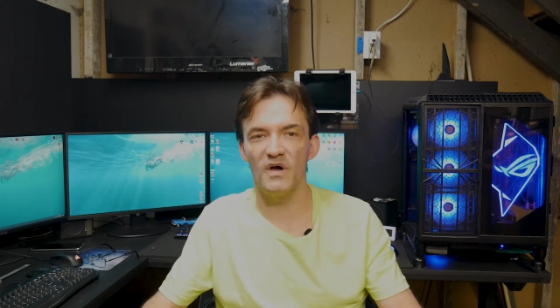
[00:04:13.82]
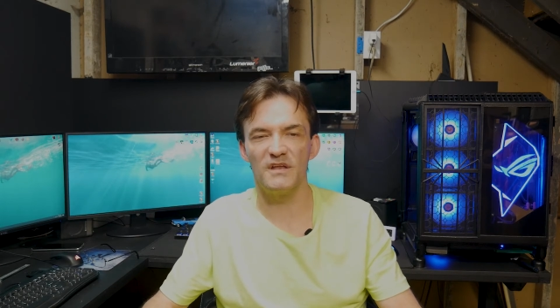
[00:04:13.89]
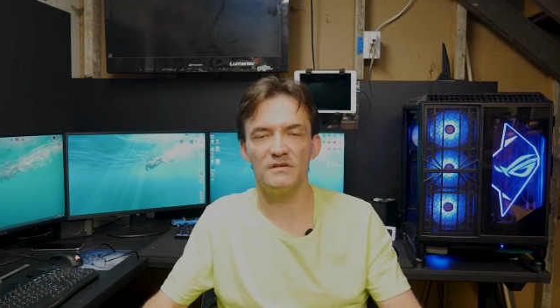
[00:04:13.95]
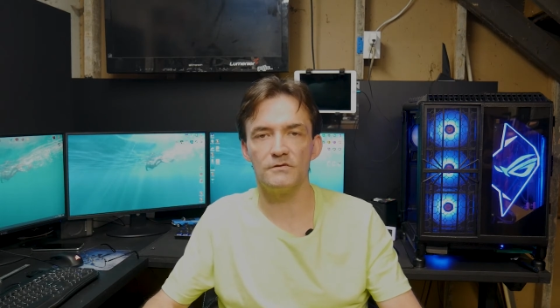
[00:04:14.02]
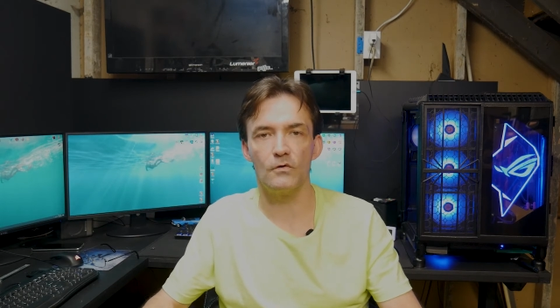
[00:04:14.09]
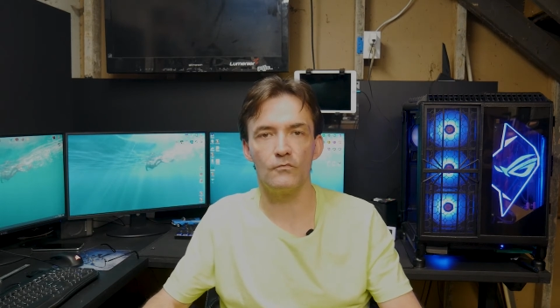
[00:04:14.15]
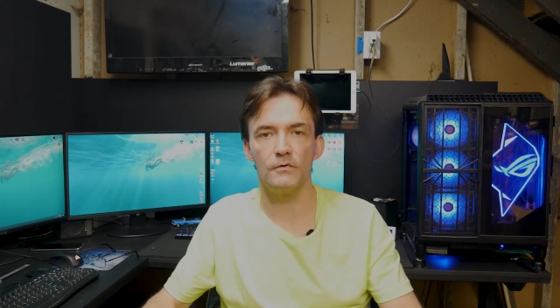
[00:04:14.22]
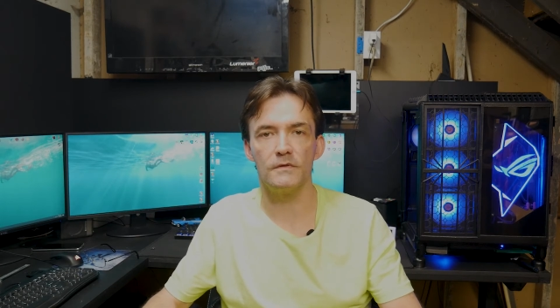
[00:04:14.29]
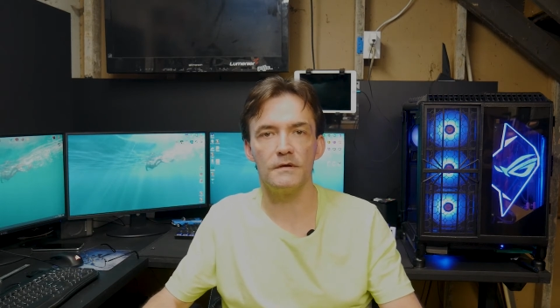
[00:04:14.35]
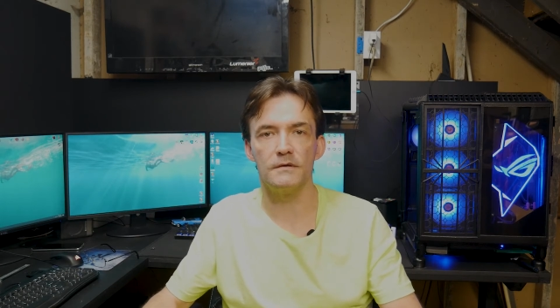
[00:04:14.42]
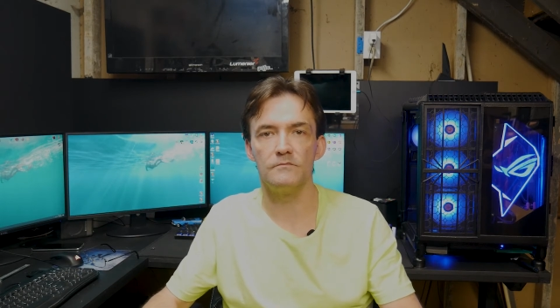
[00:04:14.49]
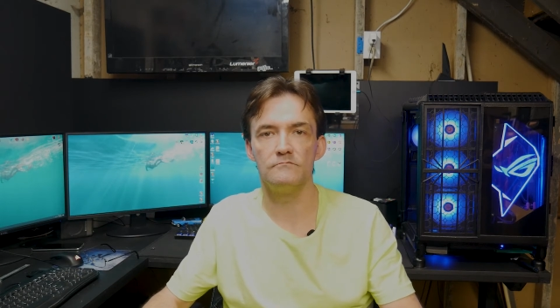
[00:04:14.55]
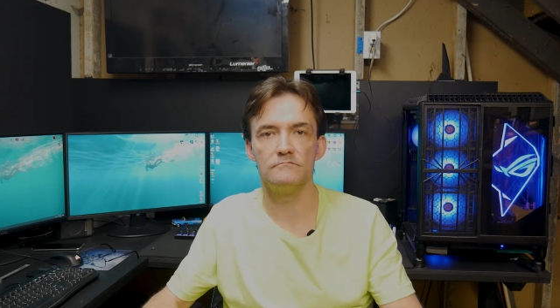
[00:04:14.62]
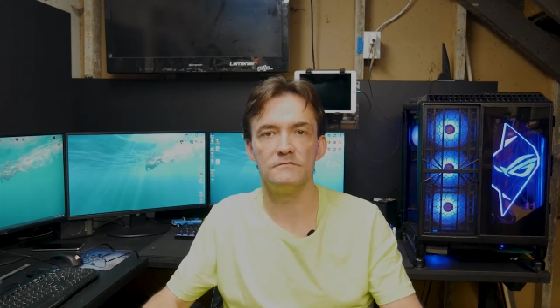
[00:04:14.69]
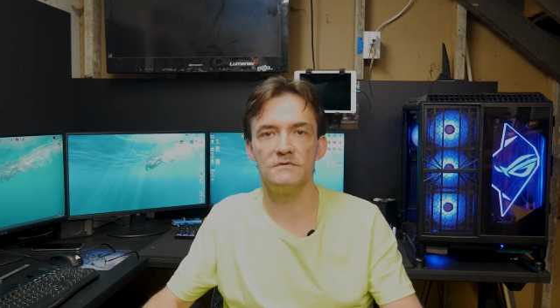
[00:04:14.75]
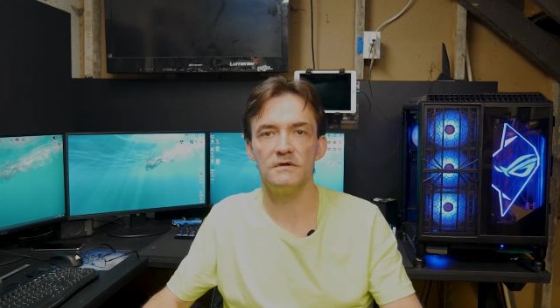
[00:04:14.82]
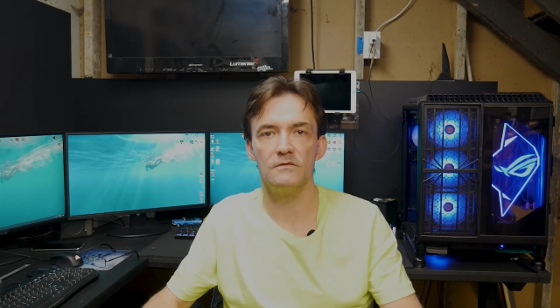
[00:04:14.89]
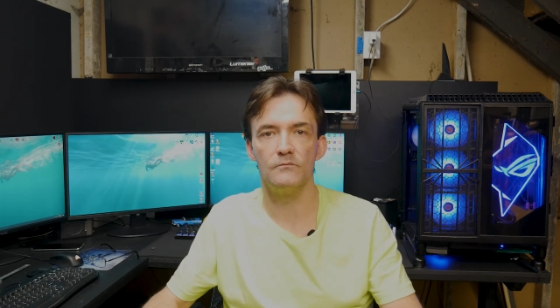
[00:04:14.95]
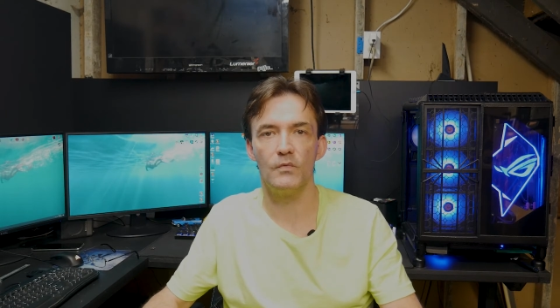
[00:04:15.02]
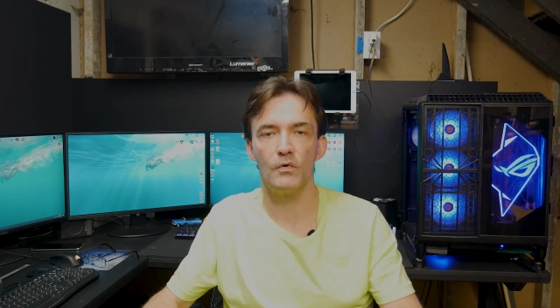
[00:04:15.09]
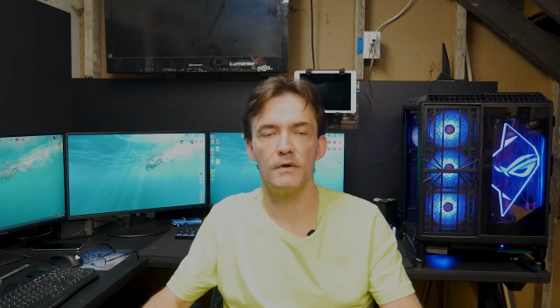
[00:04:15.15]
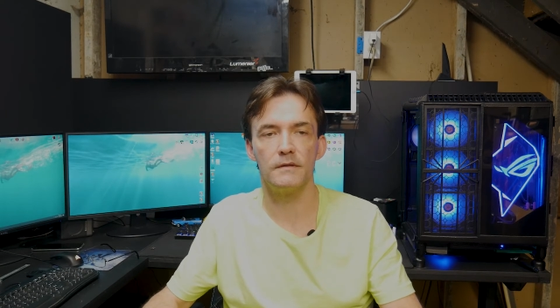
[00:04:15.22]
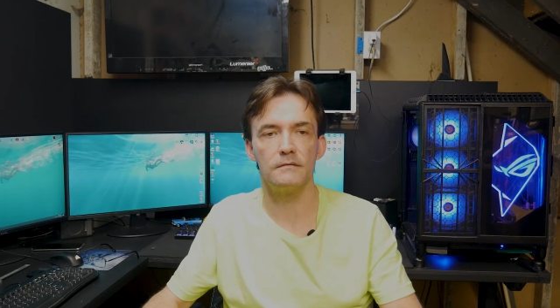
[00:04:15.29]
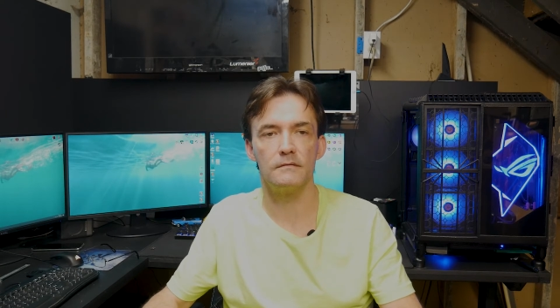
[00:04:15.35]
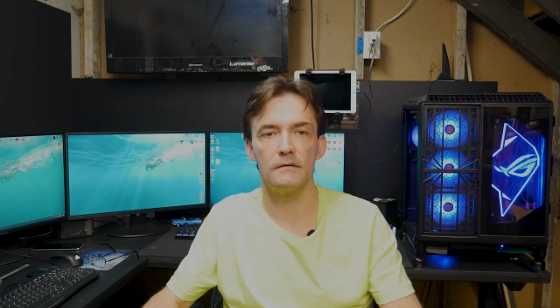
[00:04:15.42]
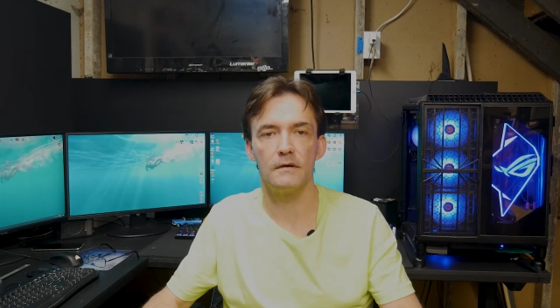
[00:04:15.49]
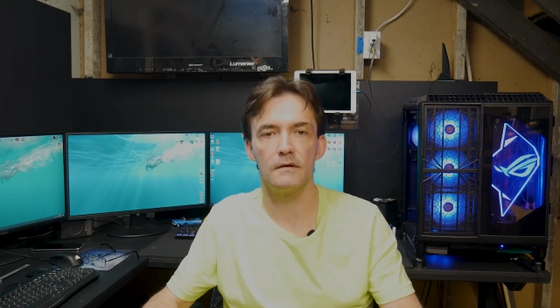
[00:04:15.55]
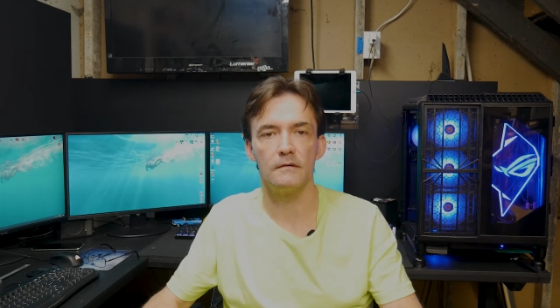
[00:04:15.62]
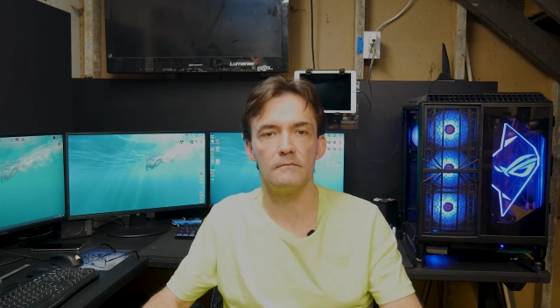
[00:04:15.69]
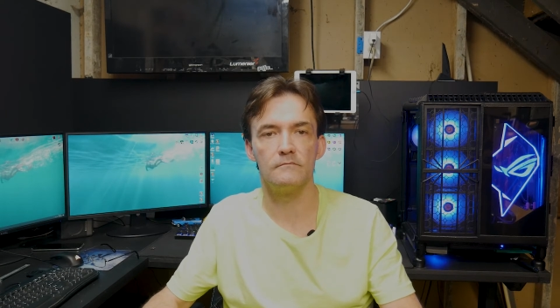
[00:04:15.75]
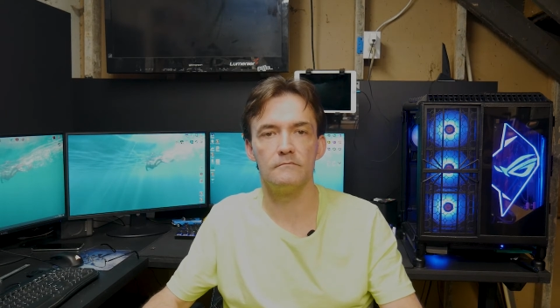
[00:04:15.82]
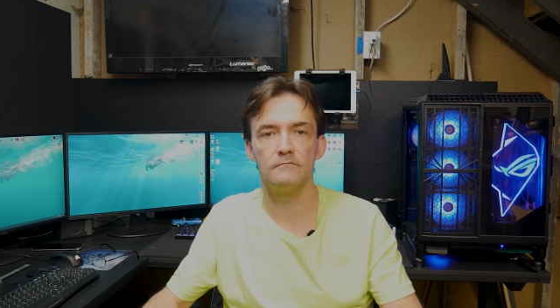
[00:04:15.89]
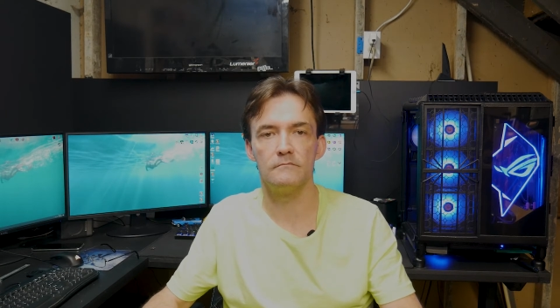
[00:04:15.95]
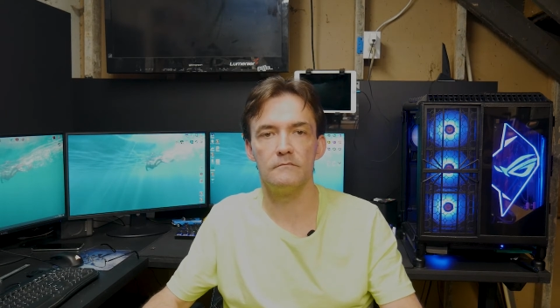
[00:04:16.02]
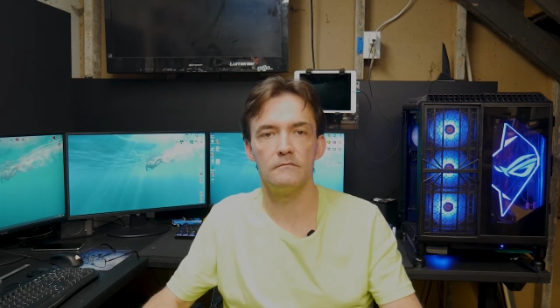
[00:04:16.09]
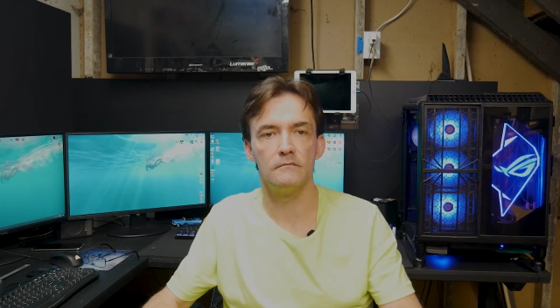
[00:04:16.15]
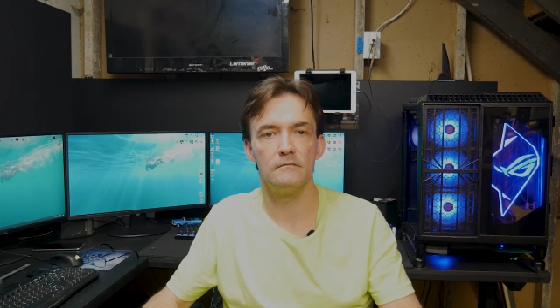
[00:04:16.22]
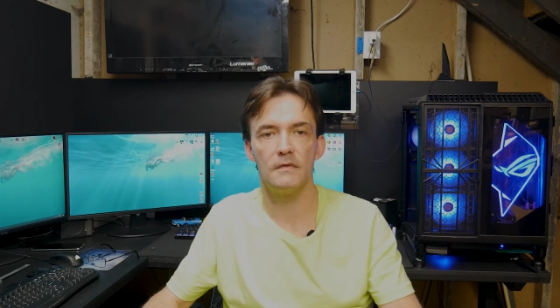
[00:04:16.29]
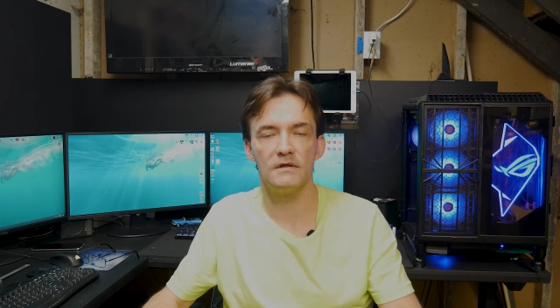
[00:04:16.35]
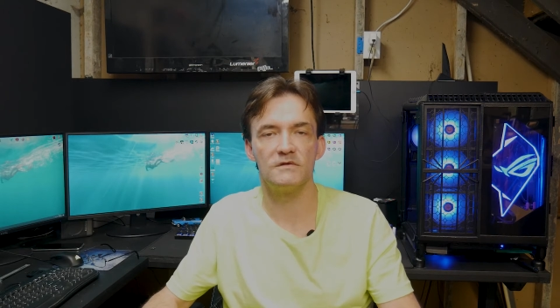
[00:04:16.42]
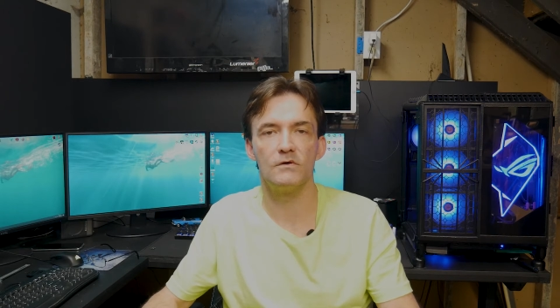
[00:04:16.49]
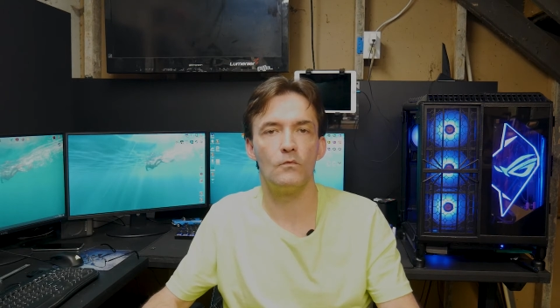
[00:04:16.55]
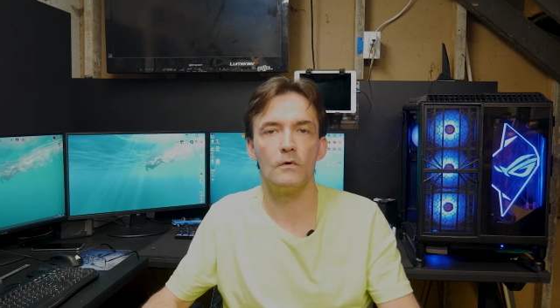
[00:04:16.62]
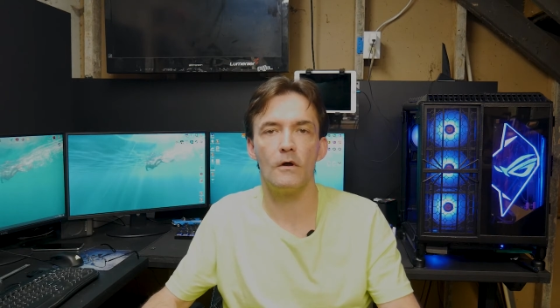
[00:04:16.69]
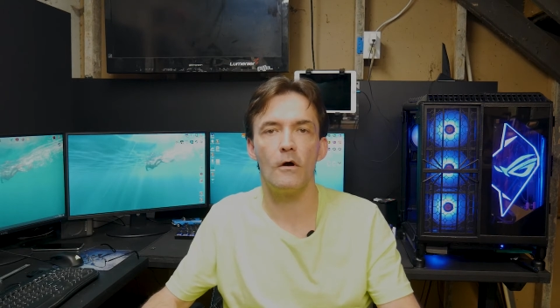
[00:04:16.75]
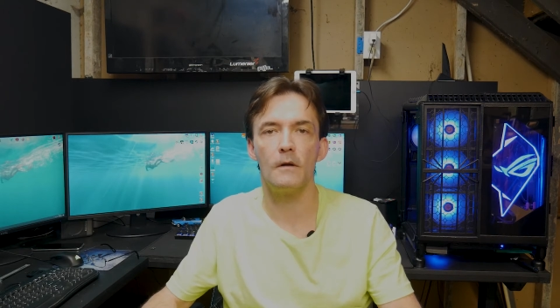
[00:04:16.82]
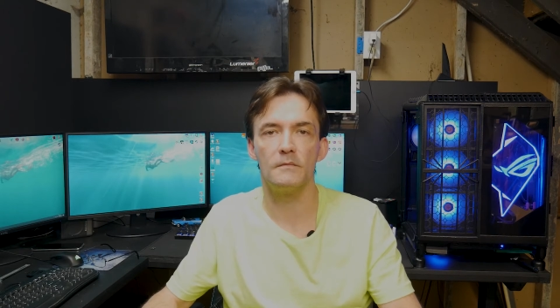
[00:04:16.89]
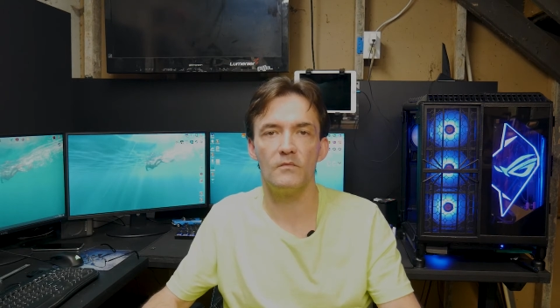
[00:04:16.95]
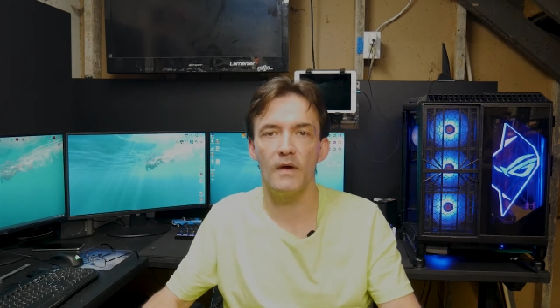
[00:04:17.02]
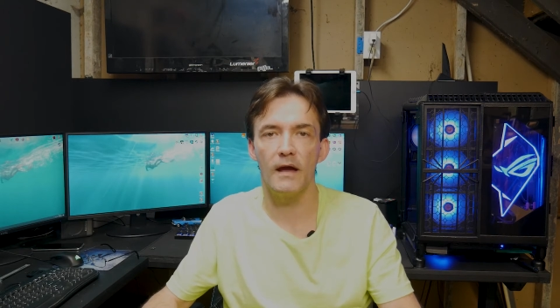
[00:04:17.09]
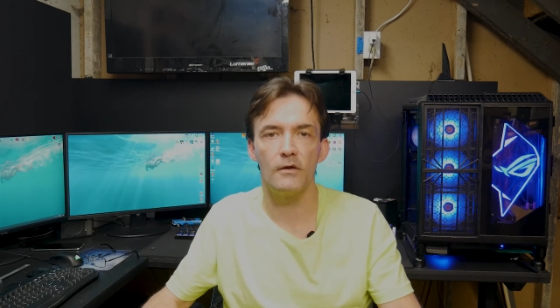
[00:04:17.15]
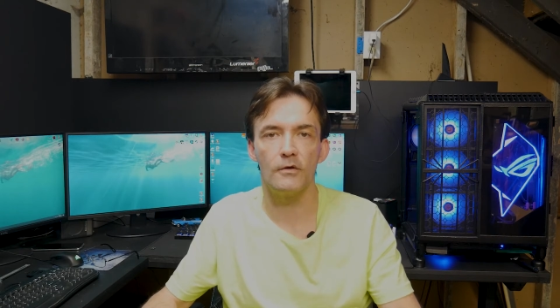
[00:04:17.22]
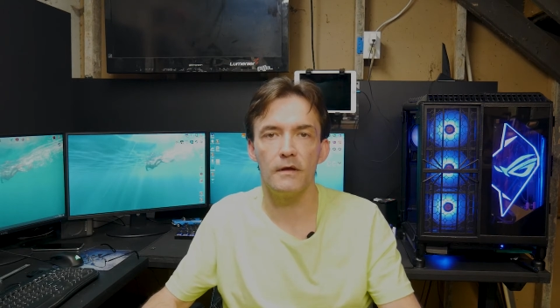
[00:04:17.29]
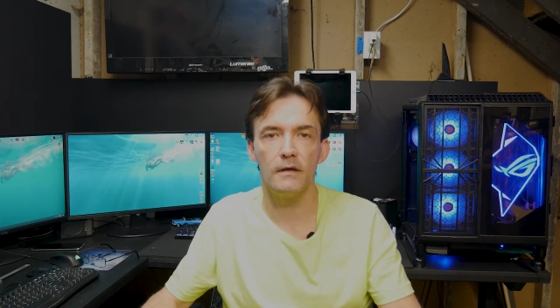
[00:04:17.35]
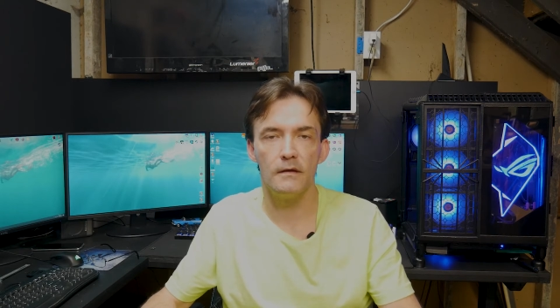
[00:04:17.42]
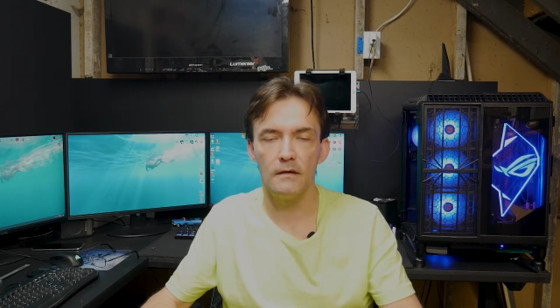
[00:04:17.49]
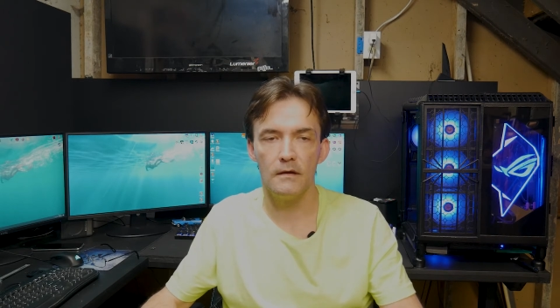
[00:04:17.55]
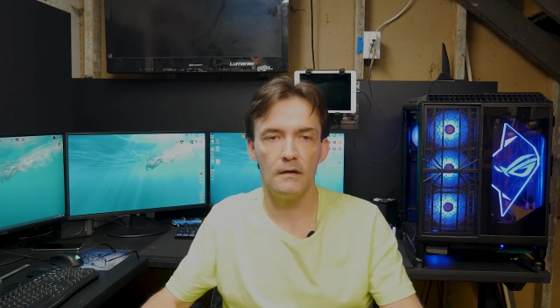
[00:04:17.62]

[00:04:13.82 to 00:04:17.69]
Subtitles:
just don't really see the point. I just don't want to harm the battery.